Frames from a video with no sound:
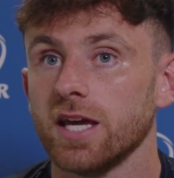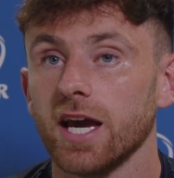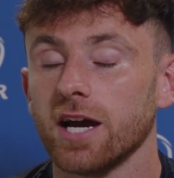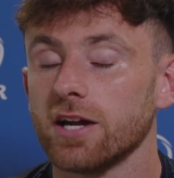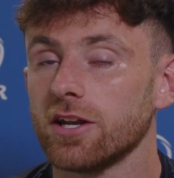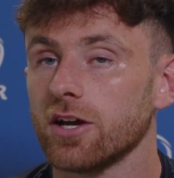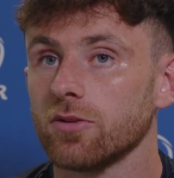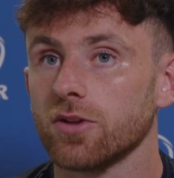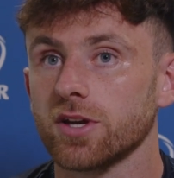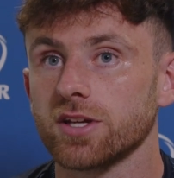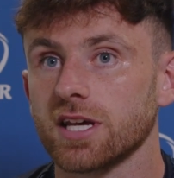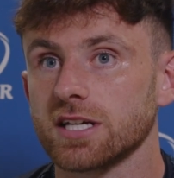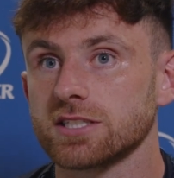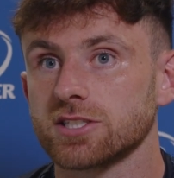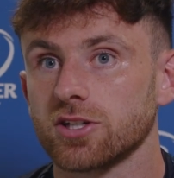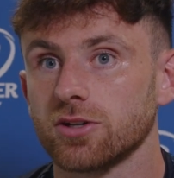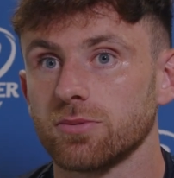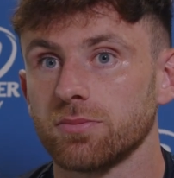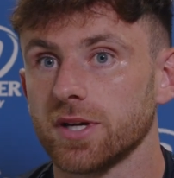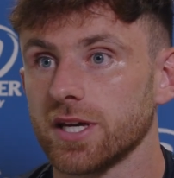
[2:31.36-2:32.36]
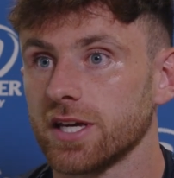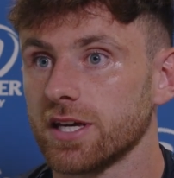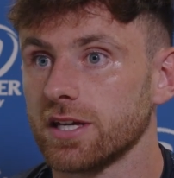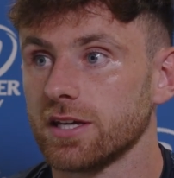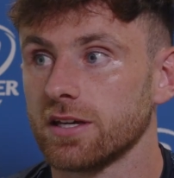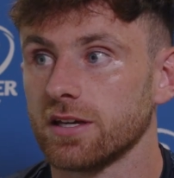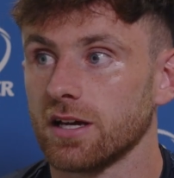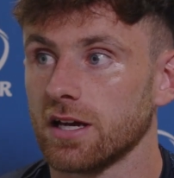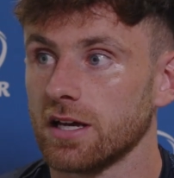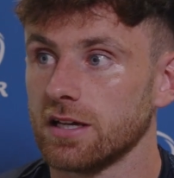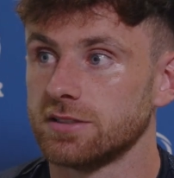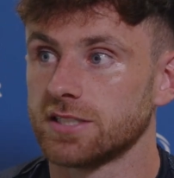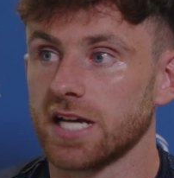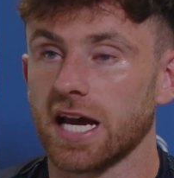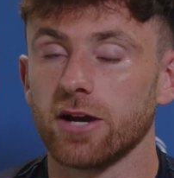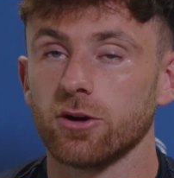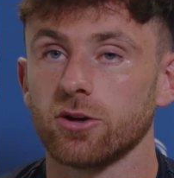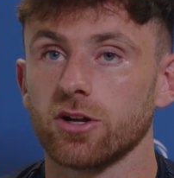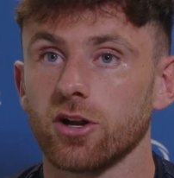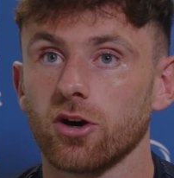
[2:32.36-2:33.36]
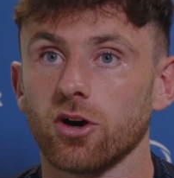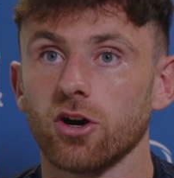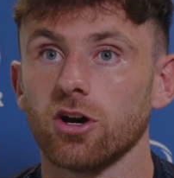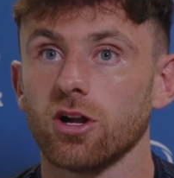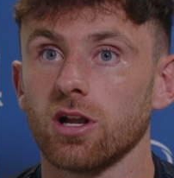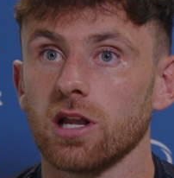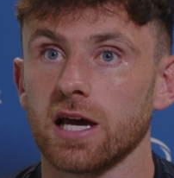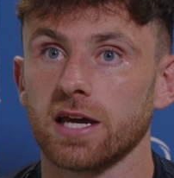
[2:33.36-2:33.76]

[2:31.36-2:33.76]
Yeah, I don't think that's going to be a doubt at all.